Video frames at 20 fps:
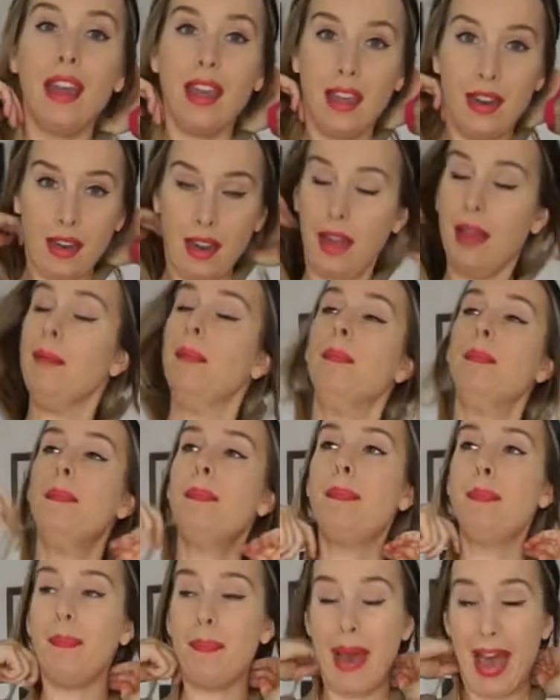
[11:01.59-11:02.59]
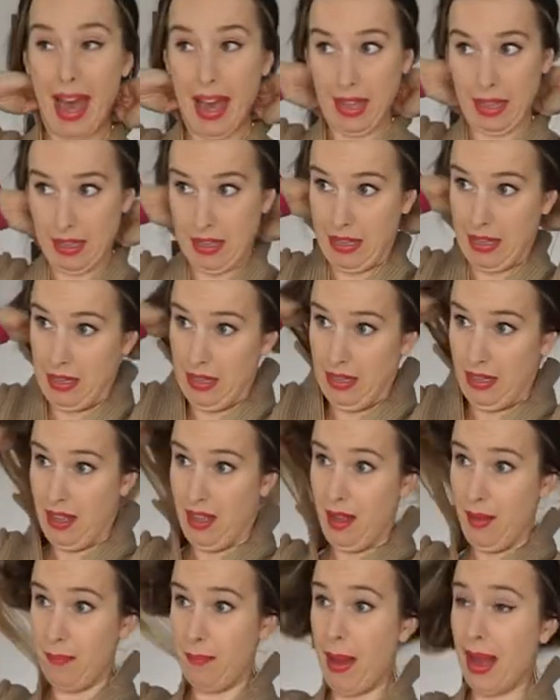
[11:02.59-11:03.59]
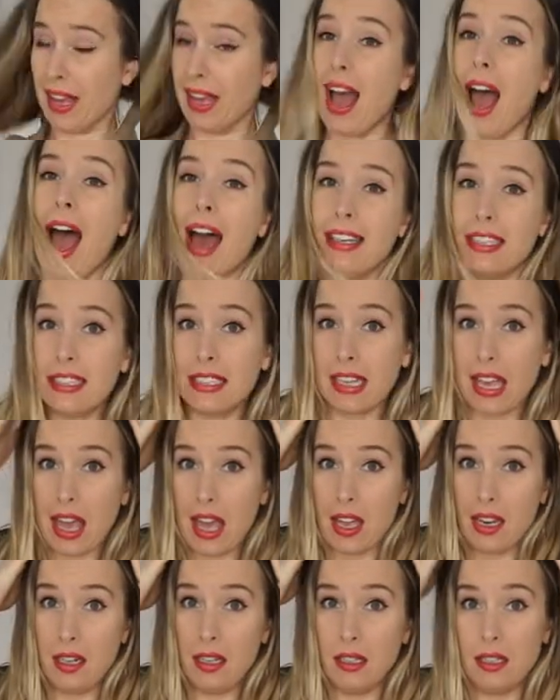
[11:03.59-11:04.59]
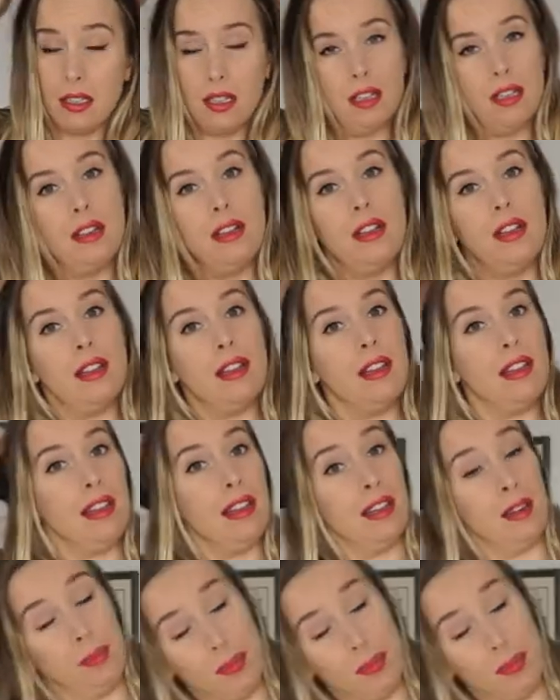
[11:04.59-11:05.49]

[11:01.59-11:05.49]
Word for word: and I'm back again. Need to